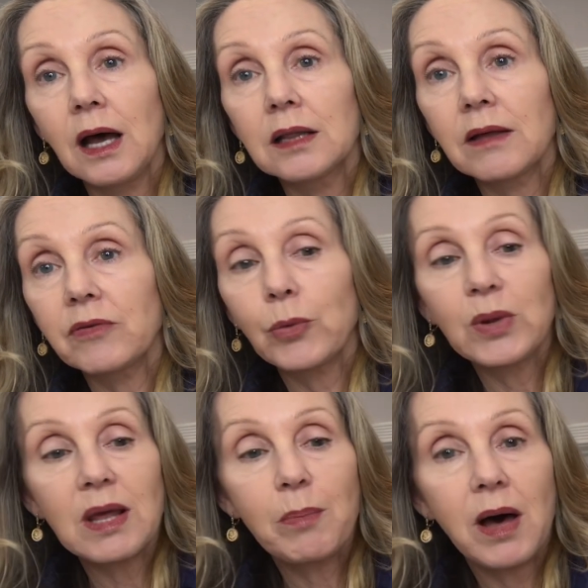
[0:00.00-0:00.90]
I love it
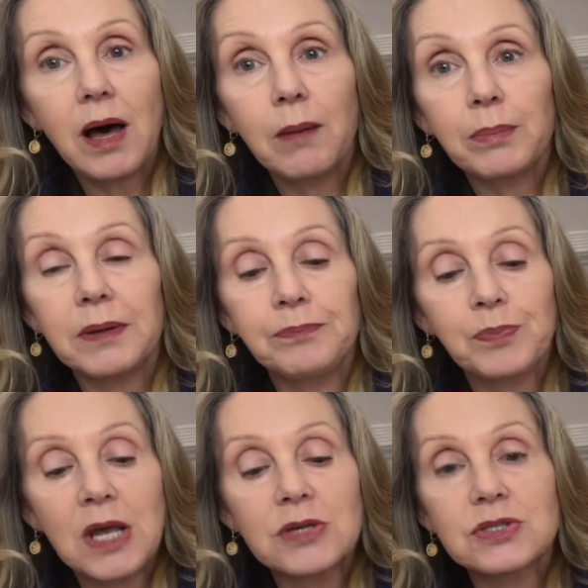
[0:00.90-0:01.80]
when they pop.
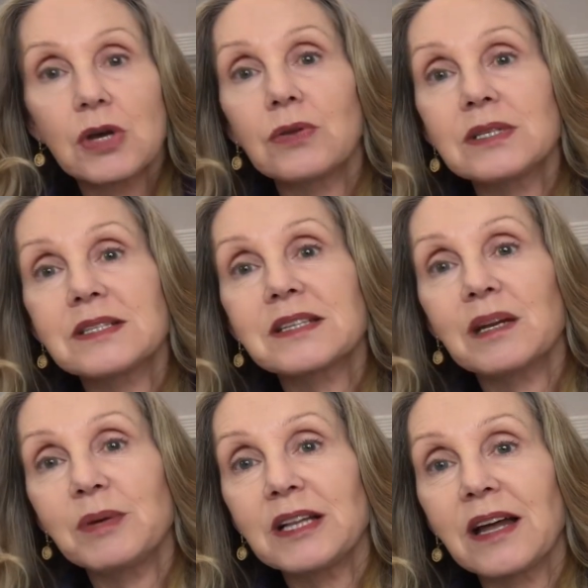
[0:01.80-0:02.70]
So this is
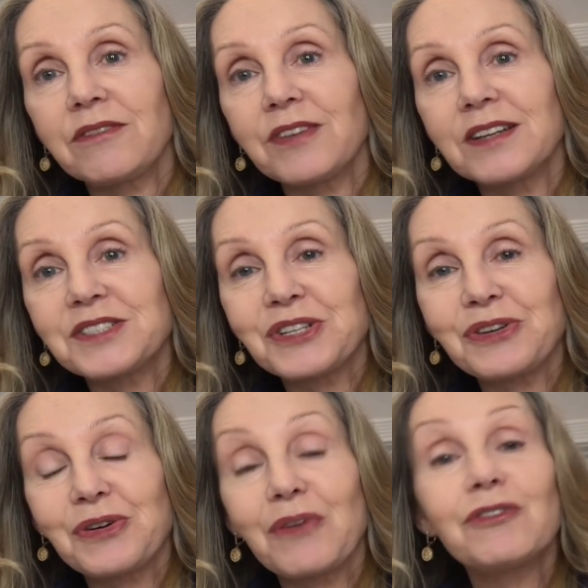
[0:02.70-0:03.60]
going to be a lot of fun
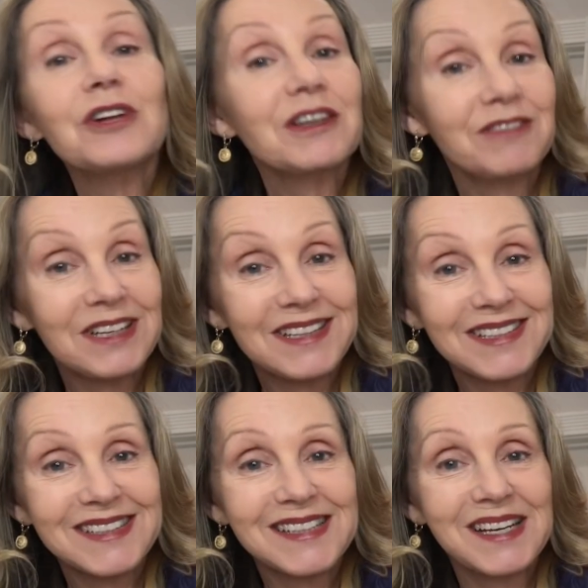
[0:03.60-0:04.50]
to fully
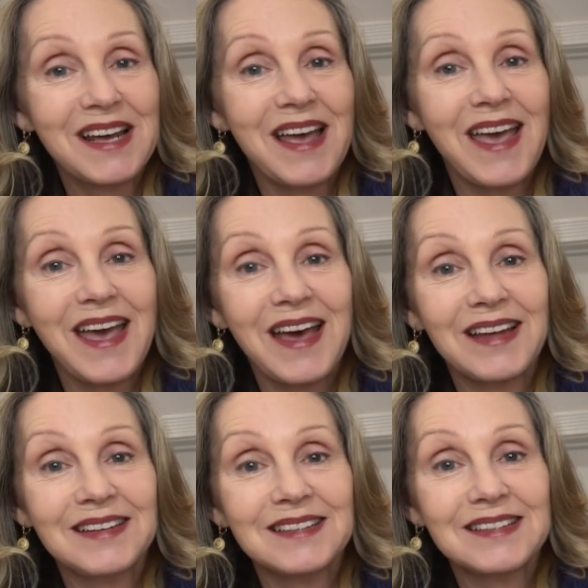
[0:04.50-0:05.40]
finish
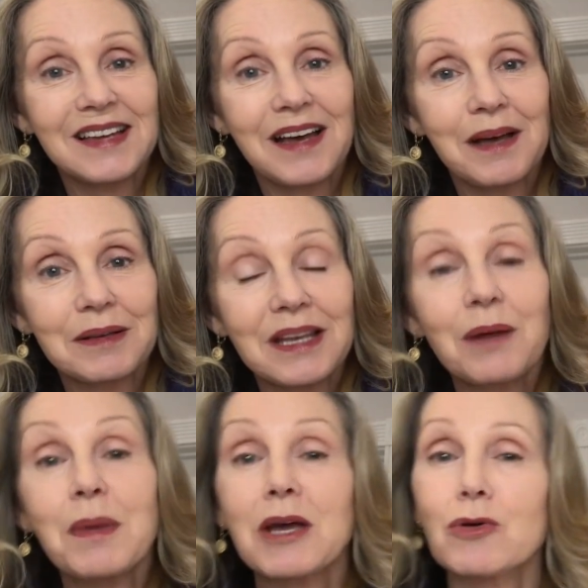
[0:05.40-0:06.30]
and uh, get
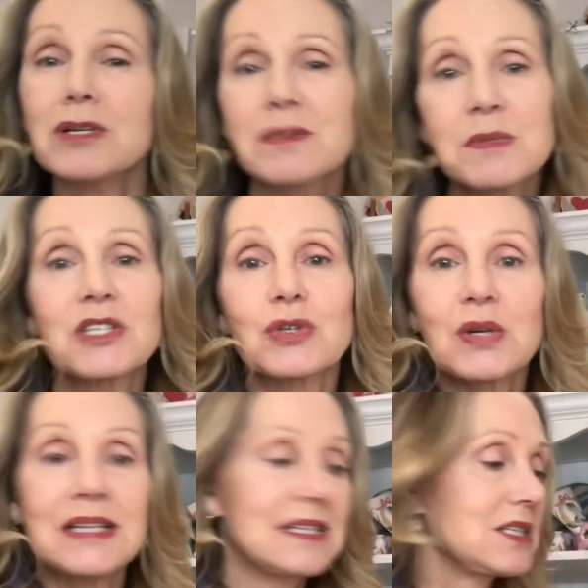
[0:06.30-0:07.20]
on my Christmas
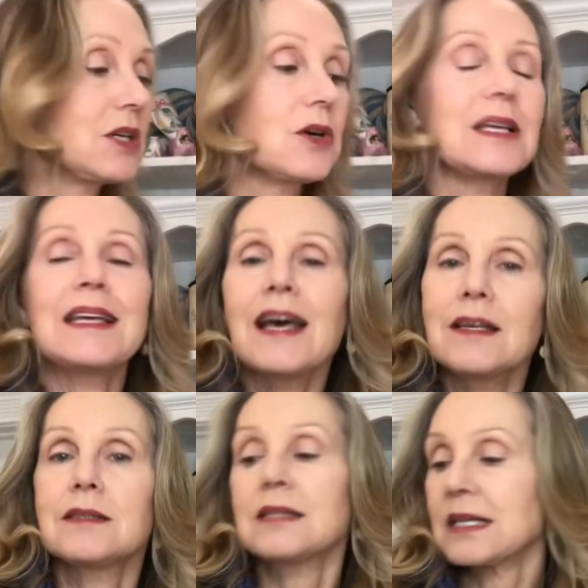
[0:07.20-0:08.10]
tree this year.
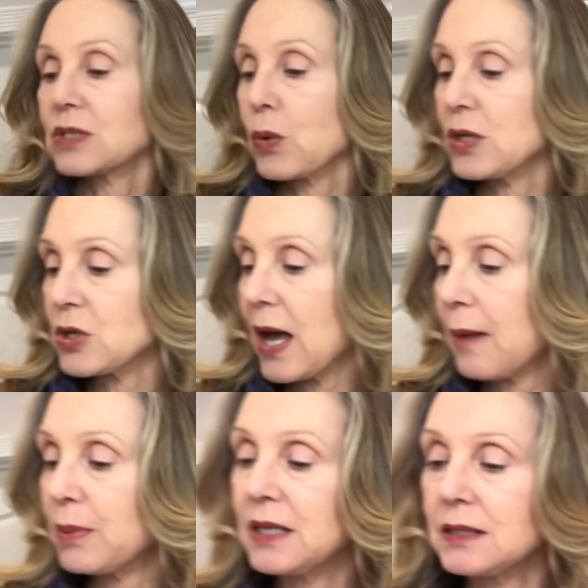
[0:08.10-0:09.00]
Yes, that's going to
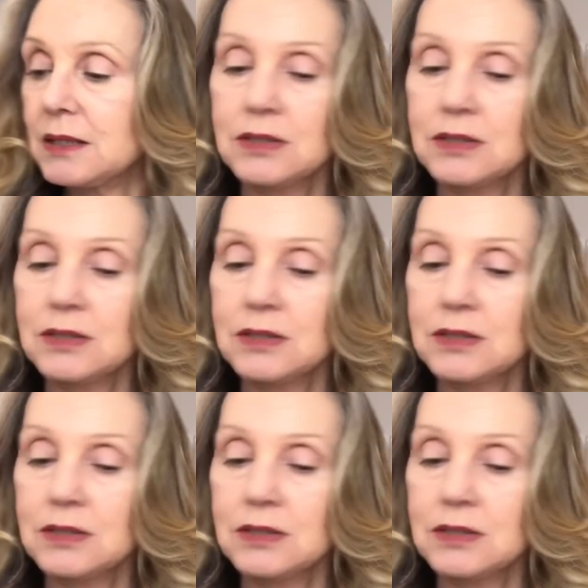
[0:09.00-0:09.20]
happen.